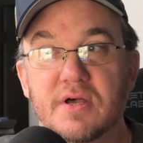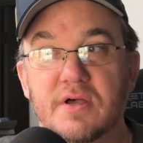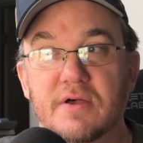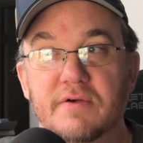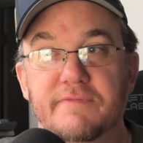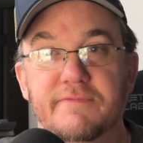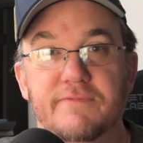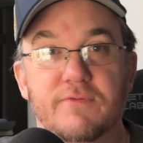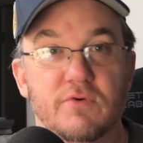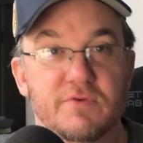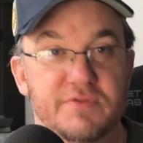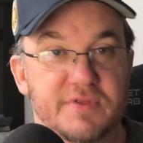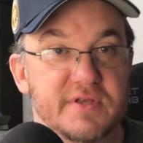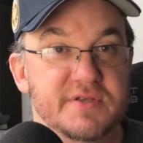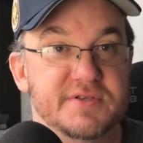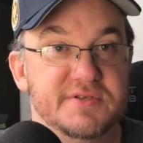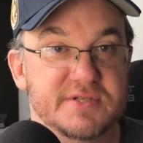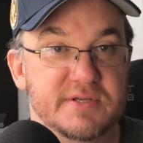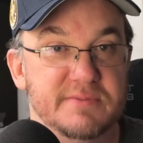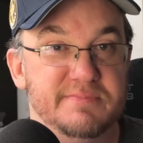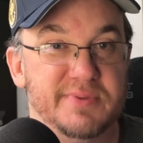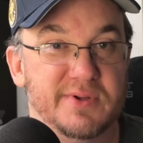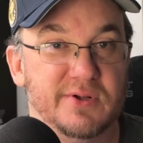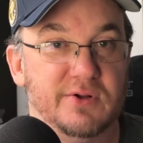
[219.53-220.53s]
for the
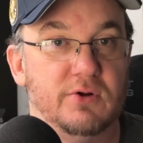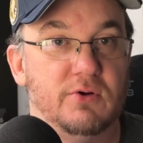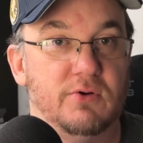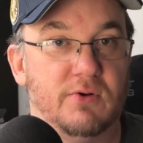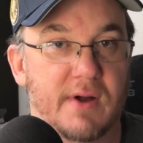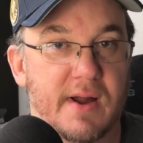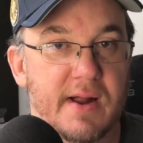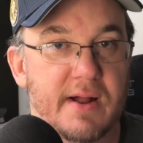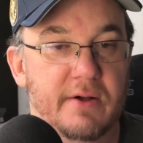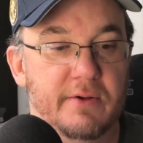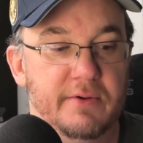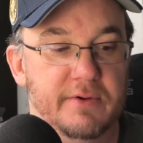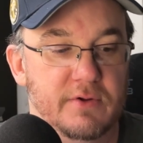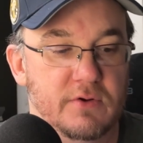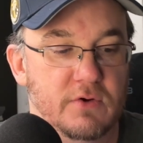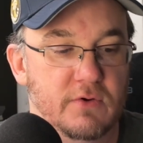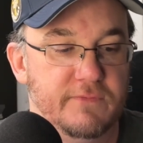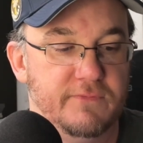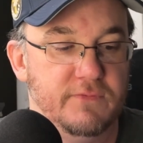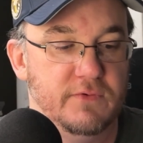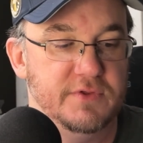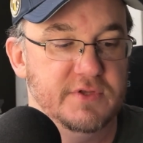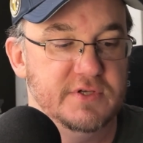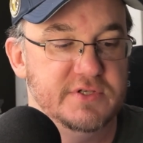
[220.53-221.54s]
Ozempic crowd or
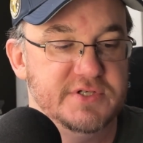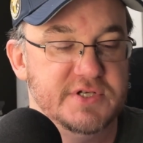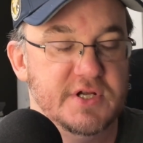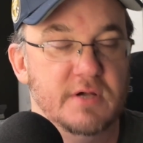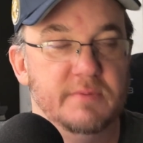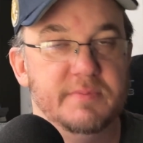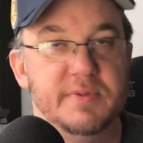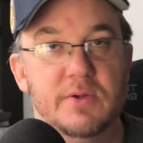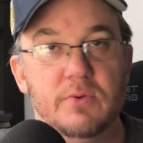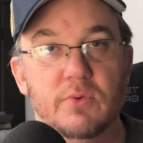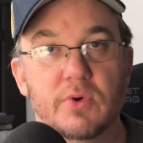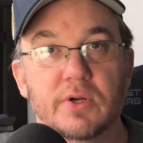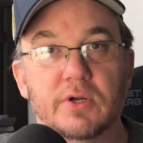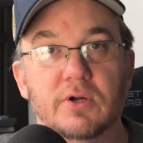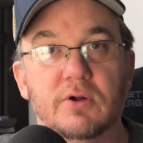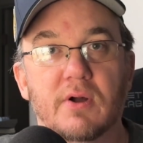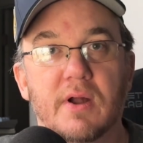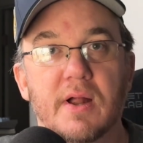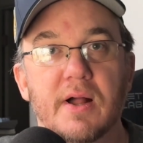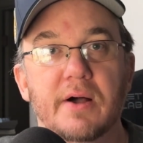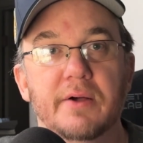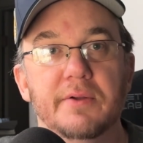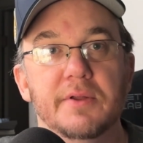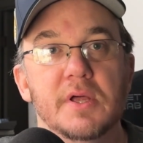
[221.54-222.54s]
for the GLP-1
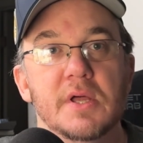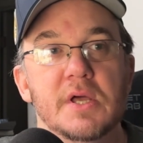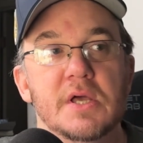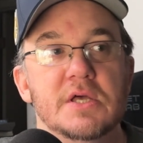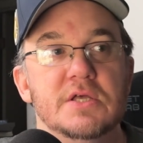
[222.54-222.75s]
crowd.